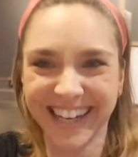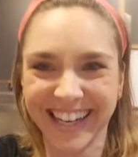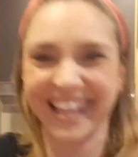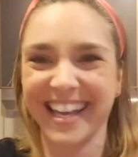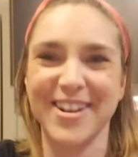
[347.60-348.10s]

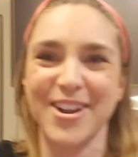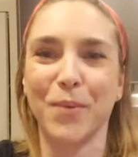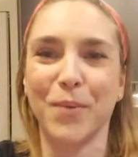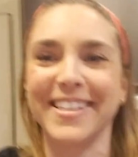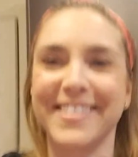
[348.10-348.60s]
And no
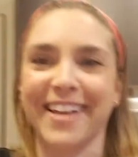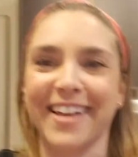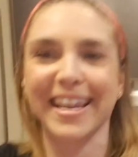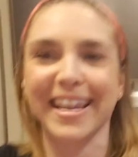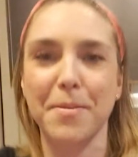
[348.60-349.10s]
one is
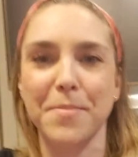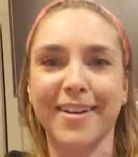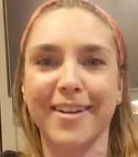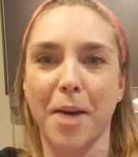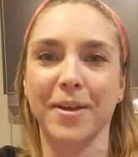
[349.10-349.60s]
yelling at me in the
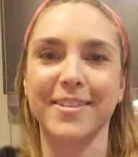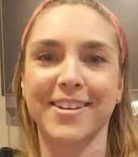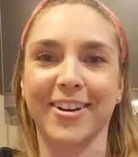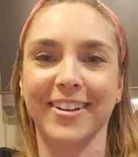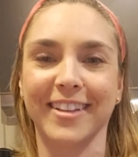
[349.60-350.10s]
comments
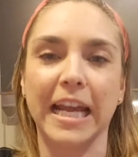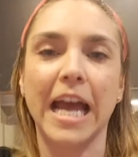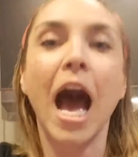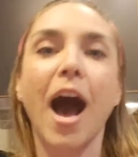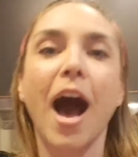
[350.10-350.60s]
currently.
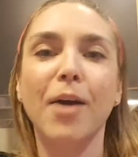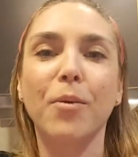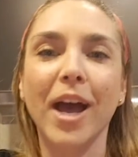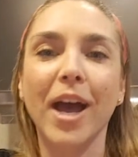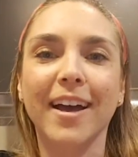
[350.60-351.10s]
Hi
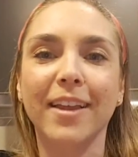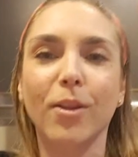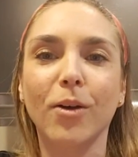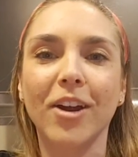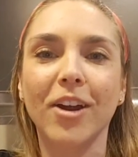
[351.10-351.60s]
Wyatt, hi
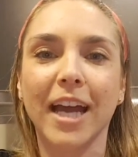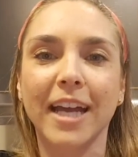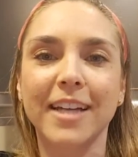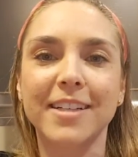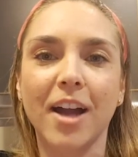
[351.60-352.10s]
Lori, hi
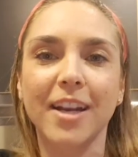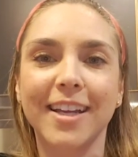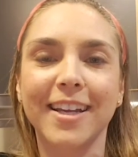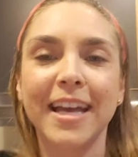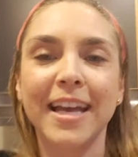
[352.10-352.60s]

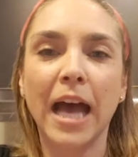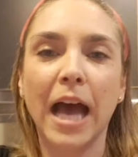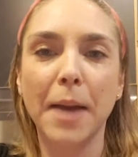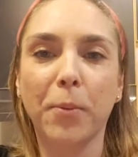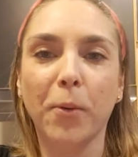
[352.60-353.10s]
Donnie, hi
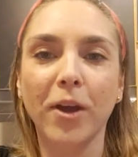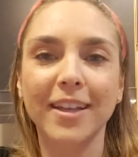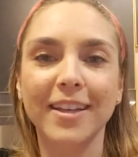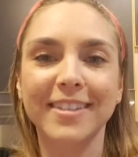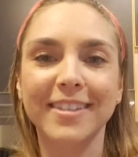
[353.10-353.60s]

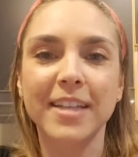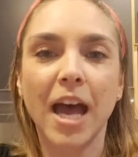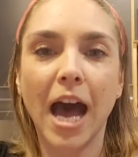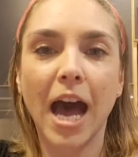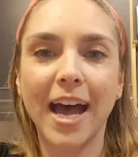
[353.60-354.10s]
Boylan,
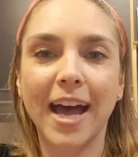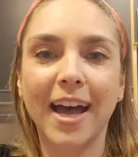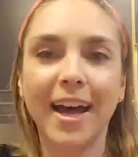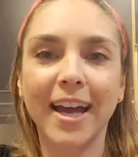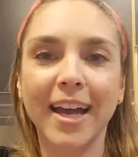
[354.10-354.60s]

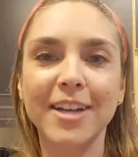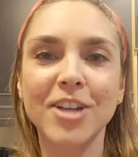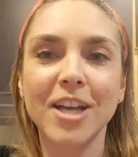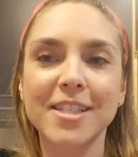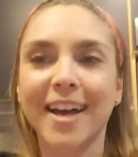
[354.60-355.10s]
hi
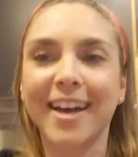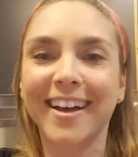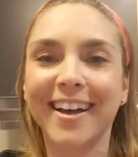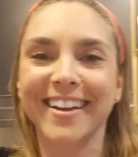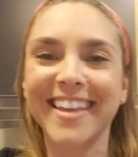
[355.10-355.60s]

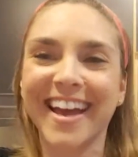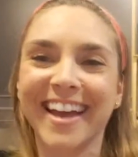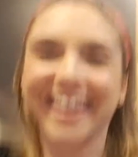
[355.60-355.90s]
Jessica. Yay!